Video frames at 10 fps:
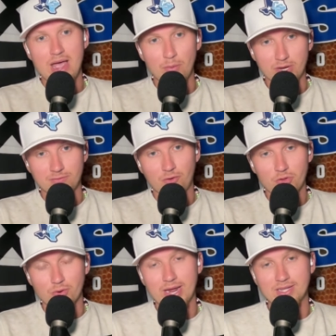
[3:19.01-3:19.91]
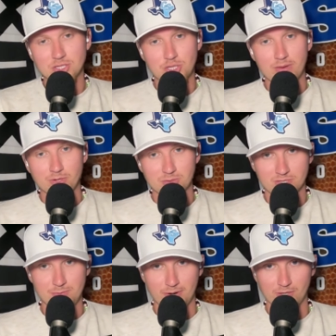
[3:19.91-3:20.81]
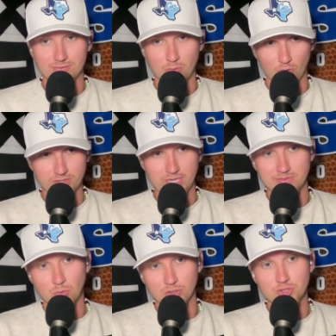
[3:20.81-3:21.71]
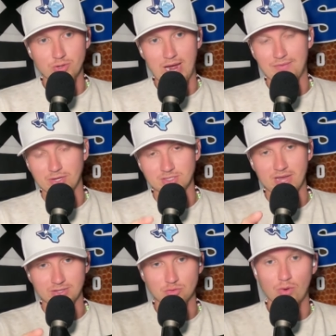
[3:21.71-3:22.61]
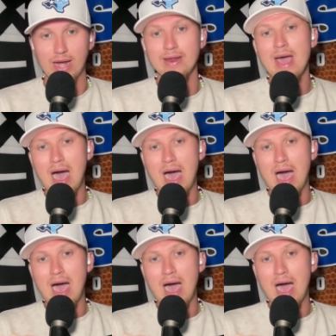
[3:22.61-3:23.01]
and we can further enhance the championship experience for more teams, more student athletes, that's great.